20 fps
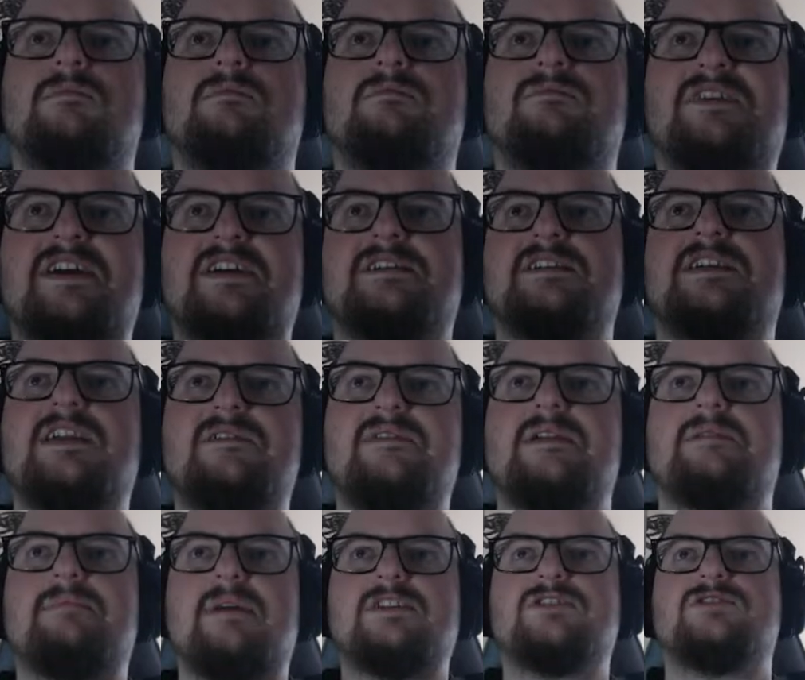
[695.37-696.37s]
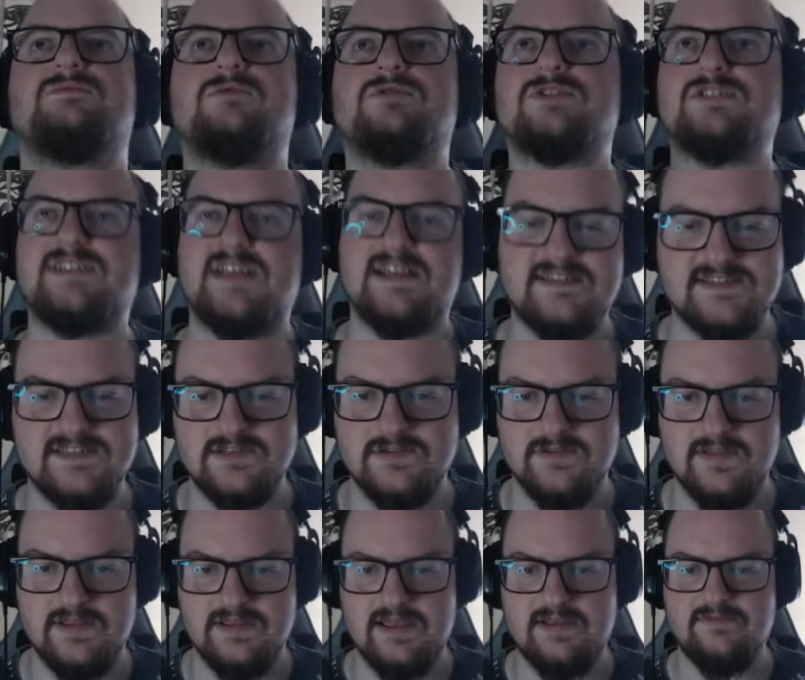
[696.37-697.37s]
they're giving much more sense
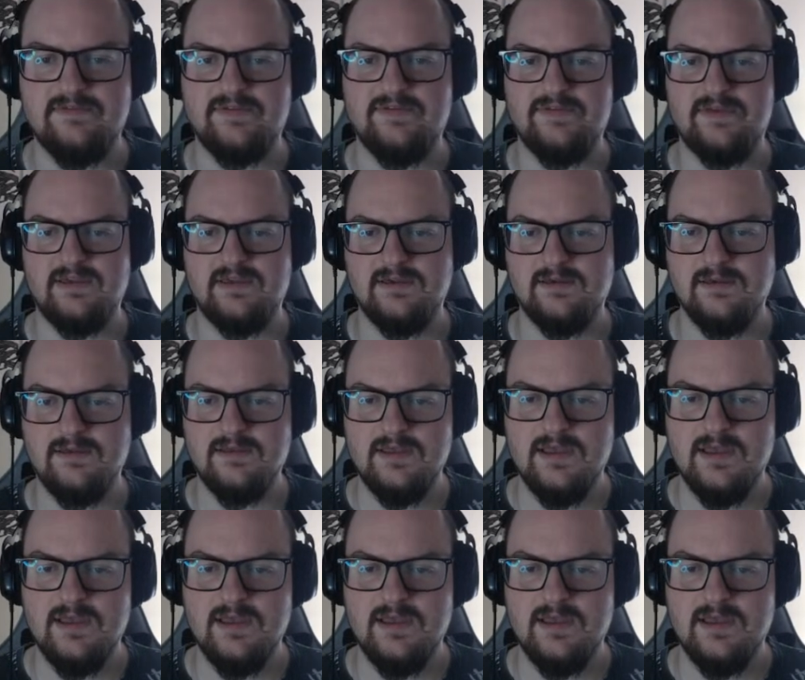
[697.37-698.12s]
to everything.